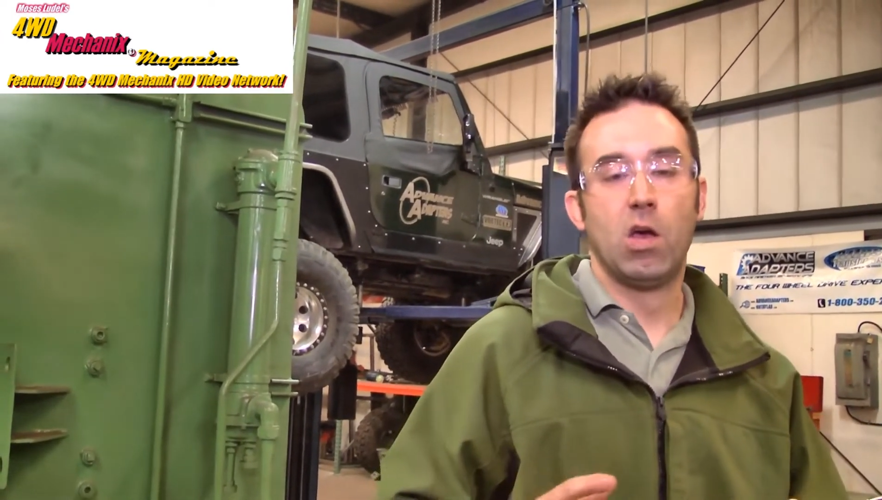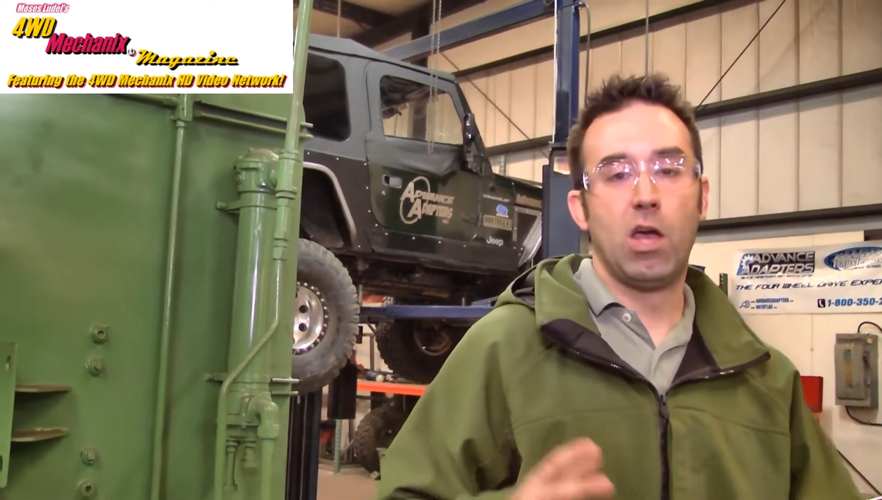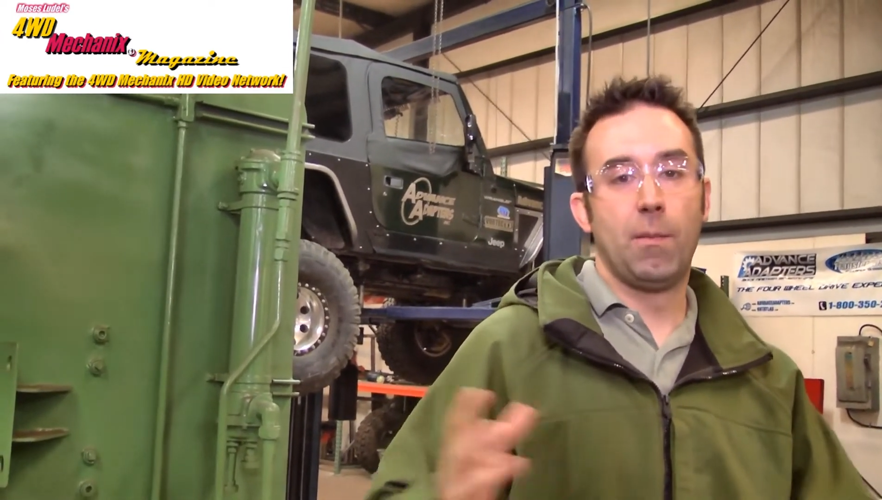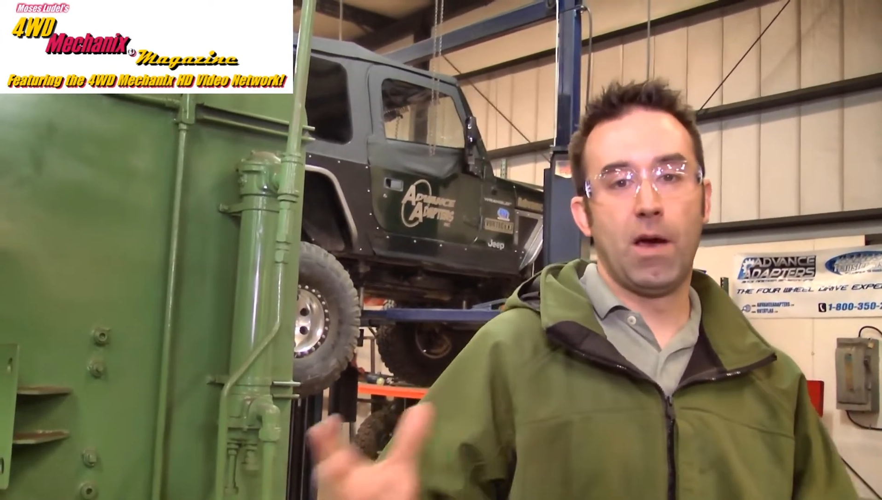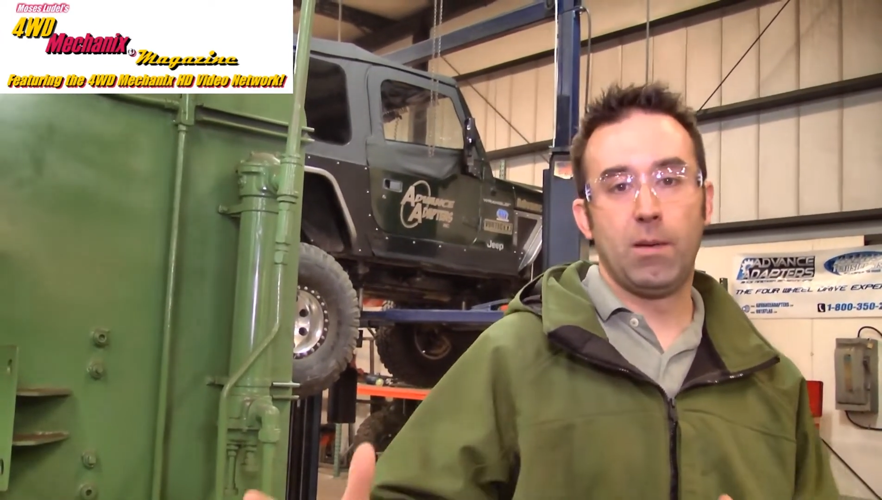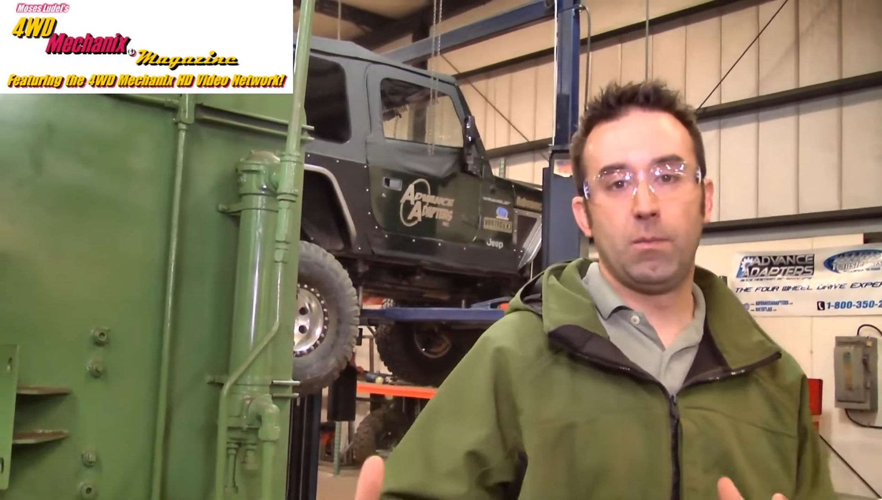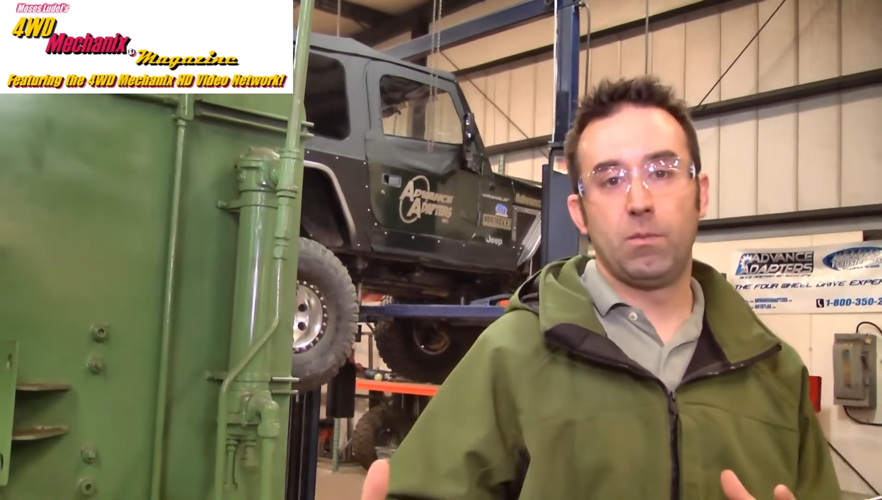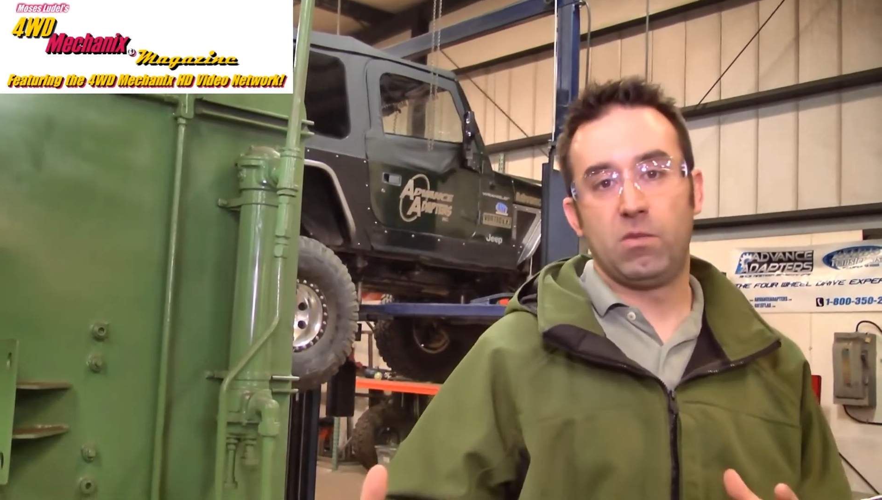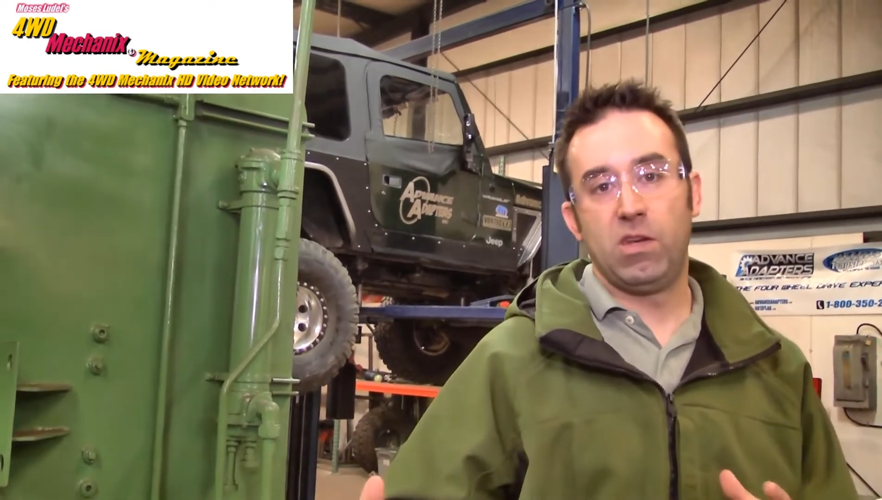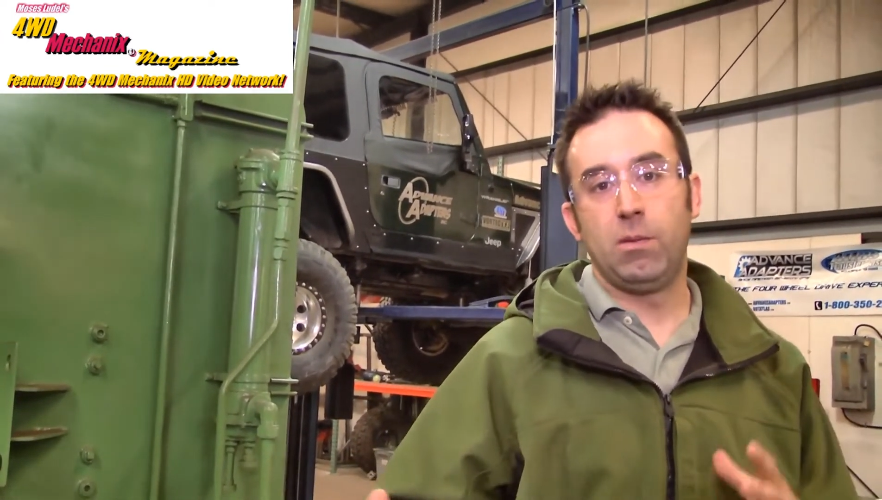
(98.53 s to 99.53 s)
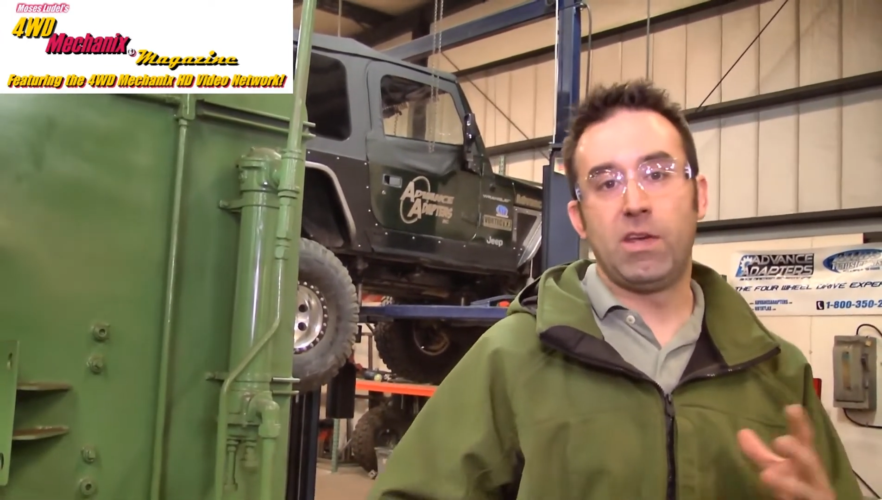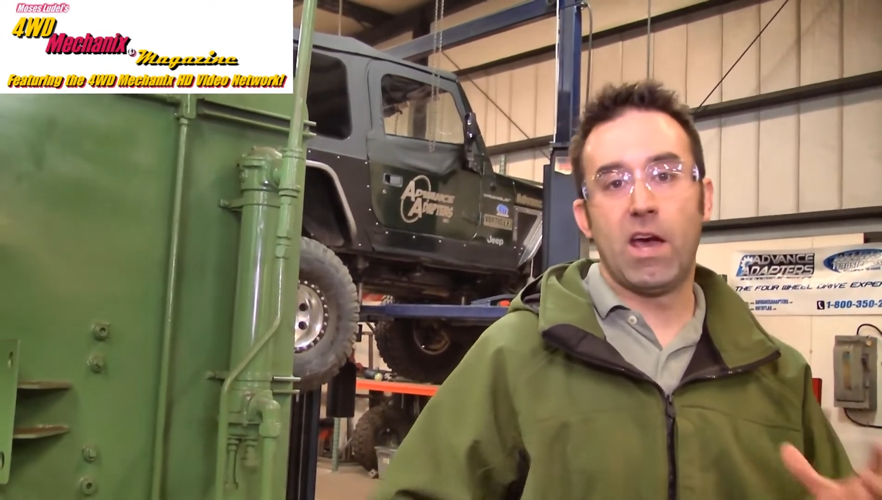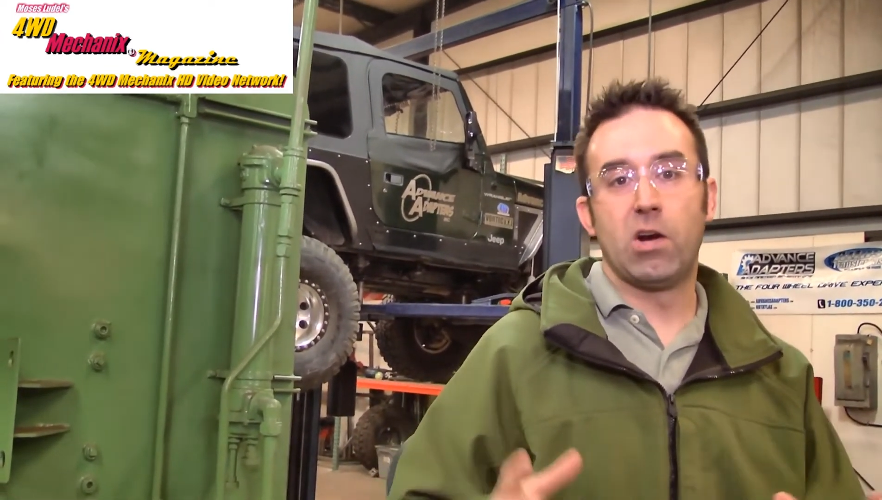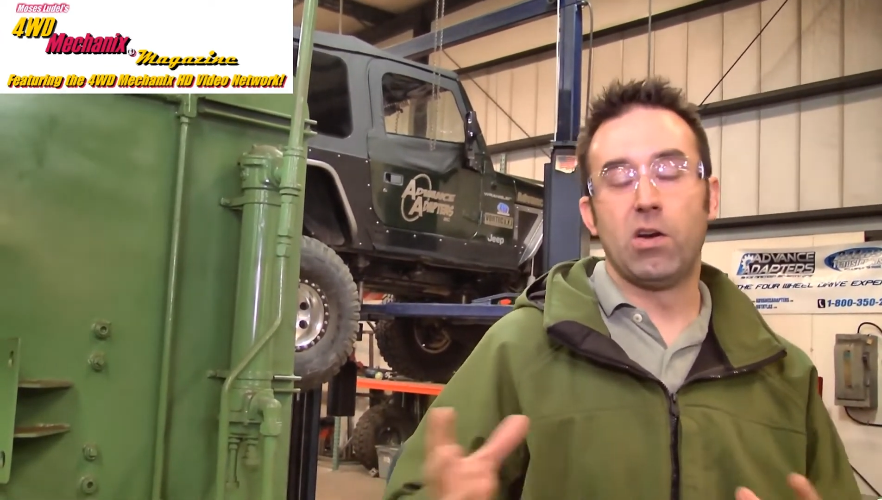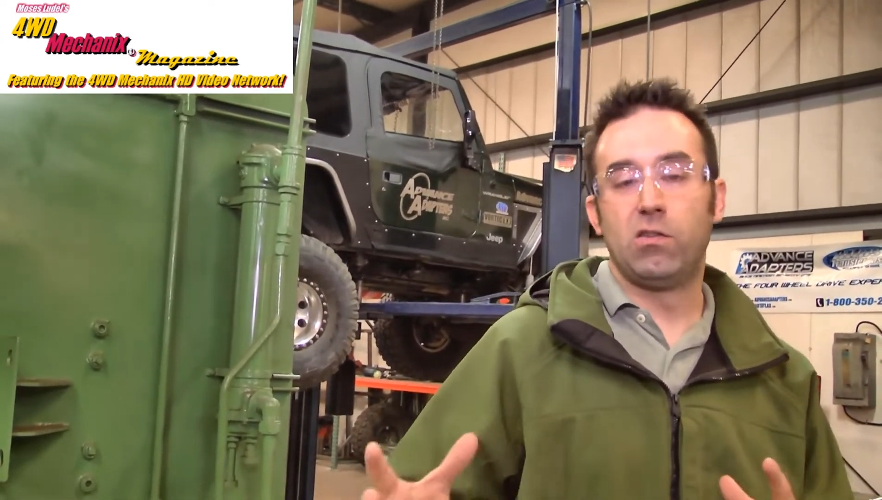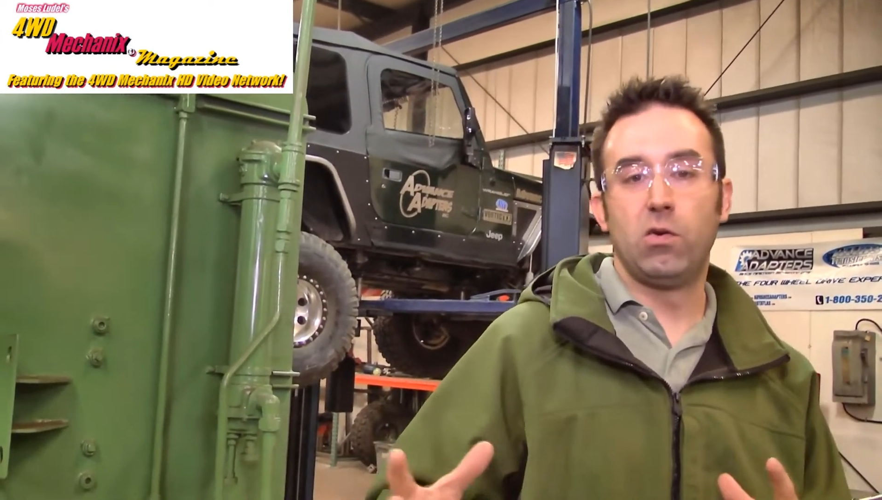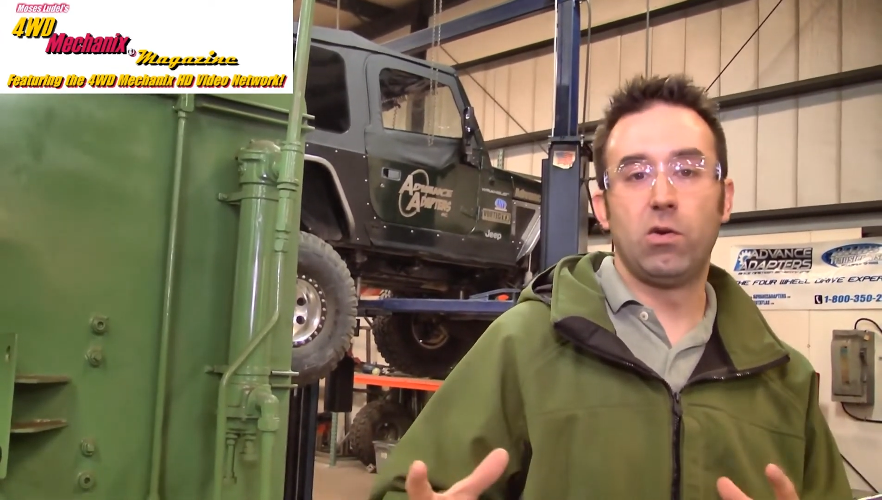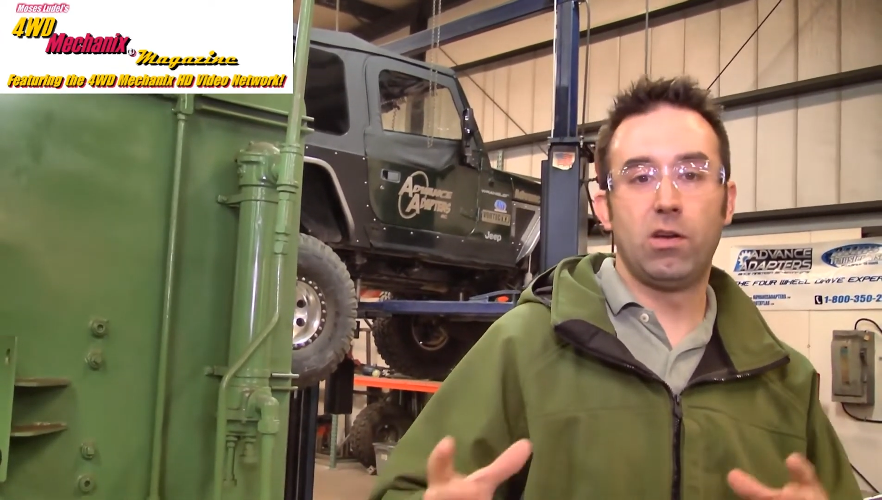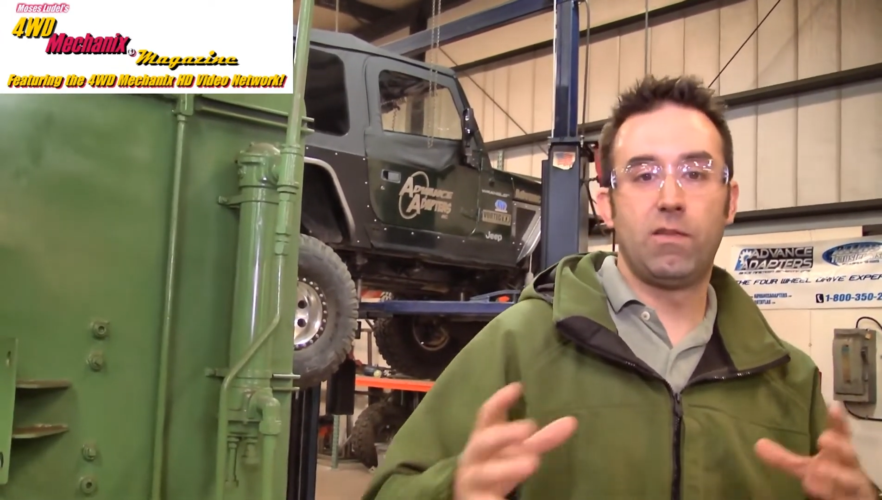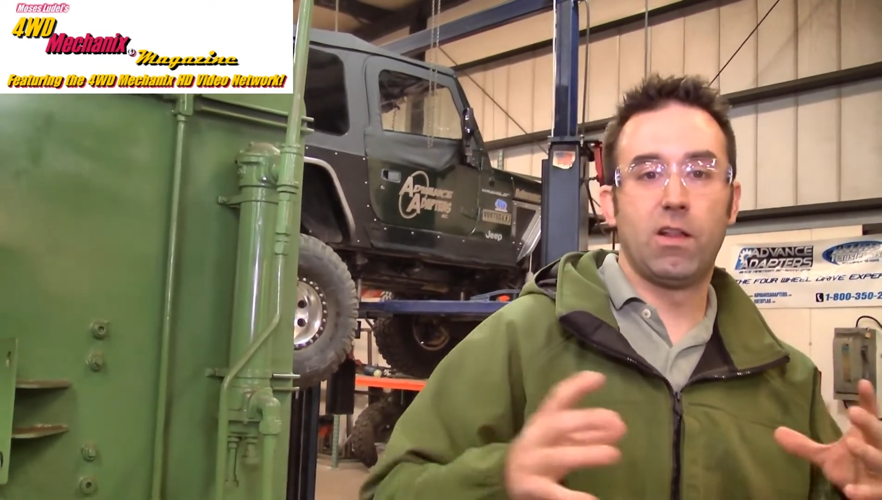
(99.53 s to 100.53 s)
It might seem counterintuitive